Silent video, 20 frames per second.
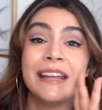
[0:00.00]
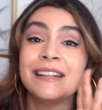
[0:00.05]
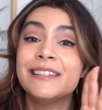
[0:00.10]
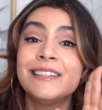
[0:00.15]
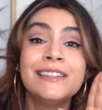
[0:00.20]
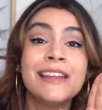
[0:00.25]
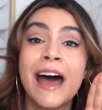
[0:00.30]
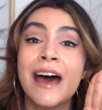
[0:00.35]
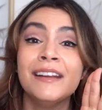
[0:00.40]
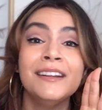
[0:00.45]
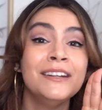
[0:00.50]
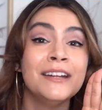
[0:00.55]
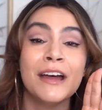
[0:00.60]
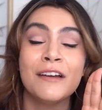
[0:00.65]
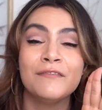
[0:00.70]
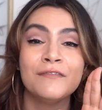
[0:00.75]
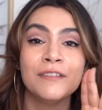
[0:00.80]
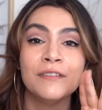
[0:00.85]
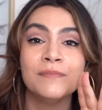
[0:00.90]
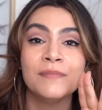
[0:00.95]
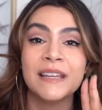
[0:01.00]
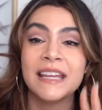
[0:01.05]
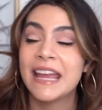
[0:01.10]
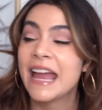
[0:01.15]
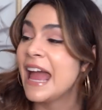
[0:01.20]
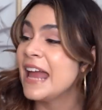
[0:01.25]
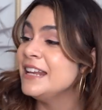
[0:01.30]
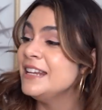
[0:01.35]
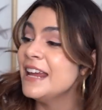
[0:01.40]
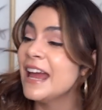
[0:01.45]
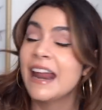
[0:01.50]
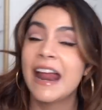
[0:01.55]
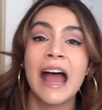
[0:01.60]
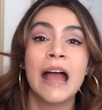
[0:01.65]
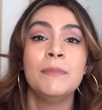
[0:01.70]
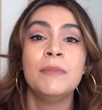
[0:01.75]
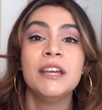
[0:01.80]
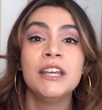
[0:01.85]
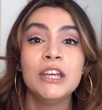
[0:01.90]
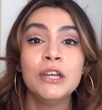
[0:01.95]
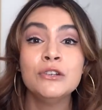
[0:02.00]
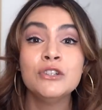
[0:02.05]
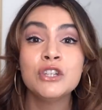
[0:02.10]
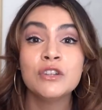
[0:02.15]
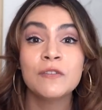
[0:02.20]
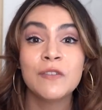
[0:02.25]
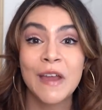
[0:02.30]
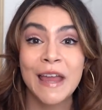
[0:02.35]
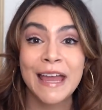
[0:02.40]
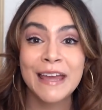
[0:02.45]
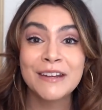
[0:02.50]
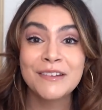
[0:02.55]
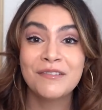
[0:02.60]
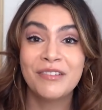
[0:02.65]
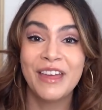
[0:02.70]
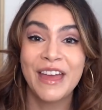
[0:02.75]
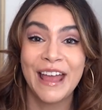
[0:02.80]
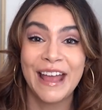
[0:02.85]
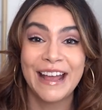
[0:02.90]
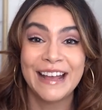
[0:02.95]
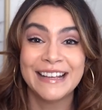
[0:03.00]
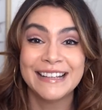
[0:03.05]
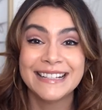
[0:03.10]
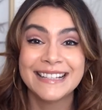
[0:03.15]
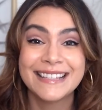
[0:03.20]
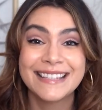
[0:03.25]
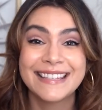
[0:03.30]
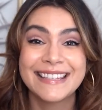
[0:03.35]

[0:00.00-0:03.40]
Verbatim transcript: It's not enough for me, and yet I'm a huge fan of this.